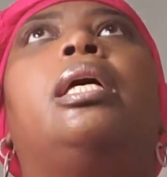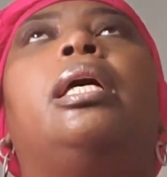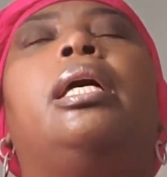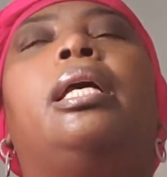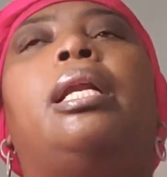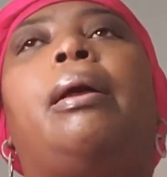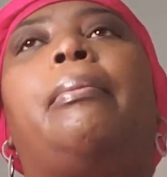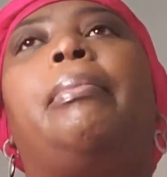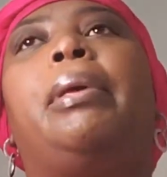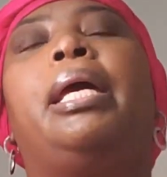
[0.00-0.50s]

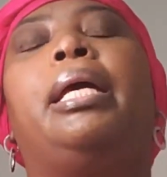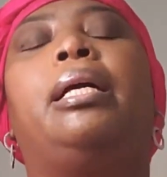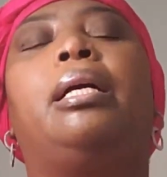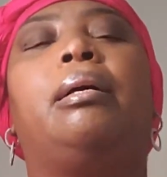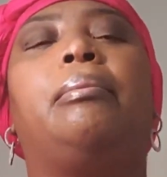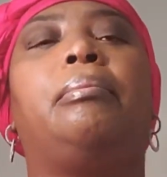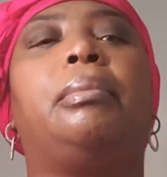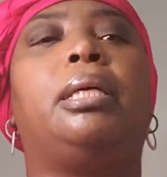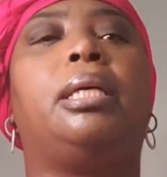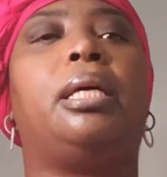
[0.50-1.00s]
and I may
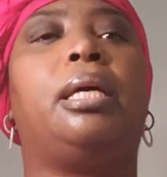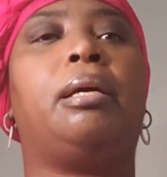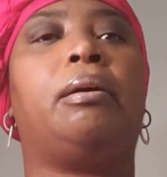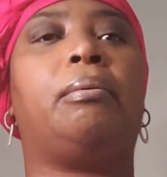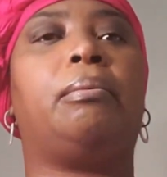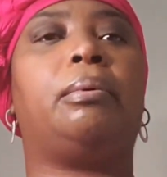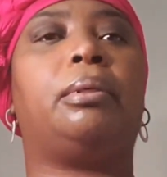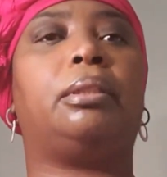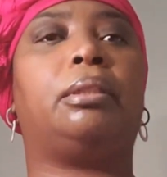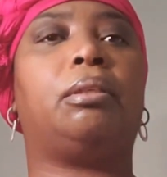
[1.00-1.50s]
come in
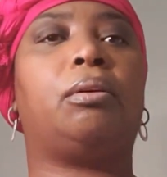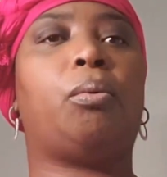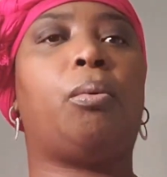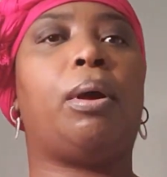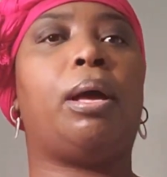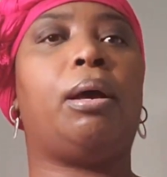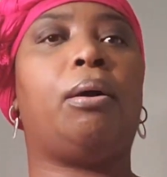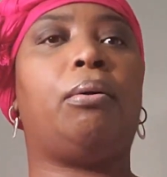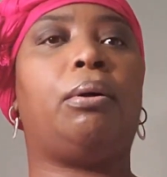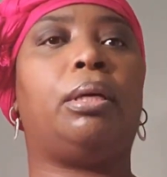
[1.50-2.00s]
every once in a
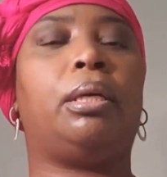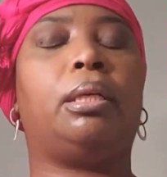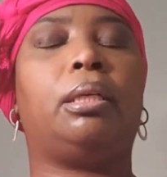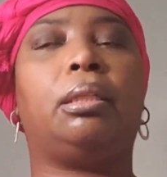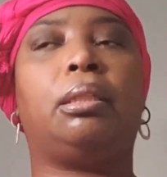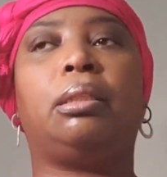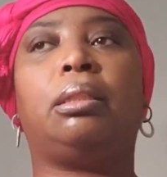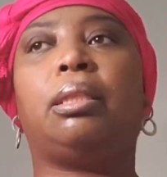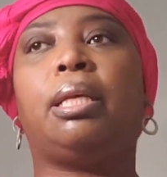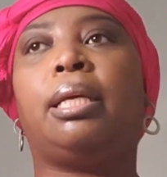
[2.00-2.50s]
while
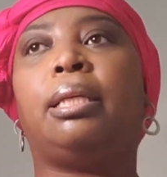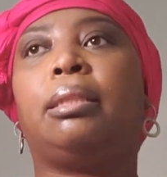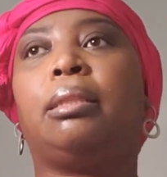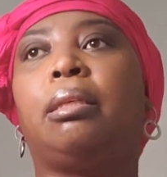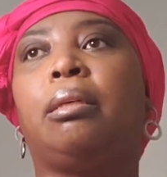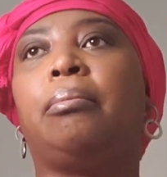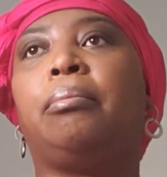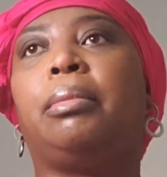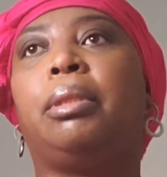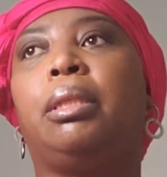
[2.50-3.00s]
and say
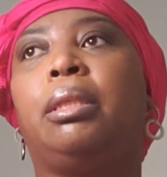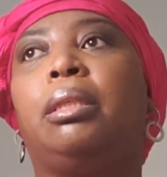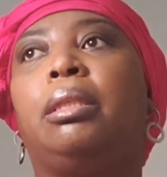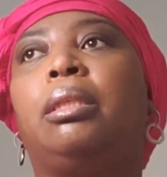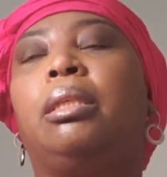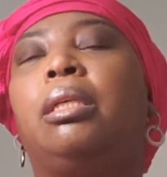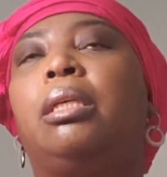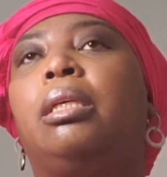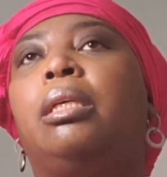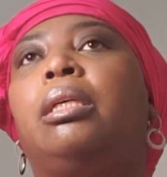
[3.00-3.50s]
something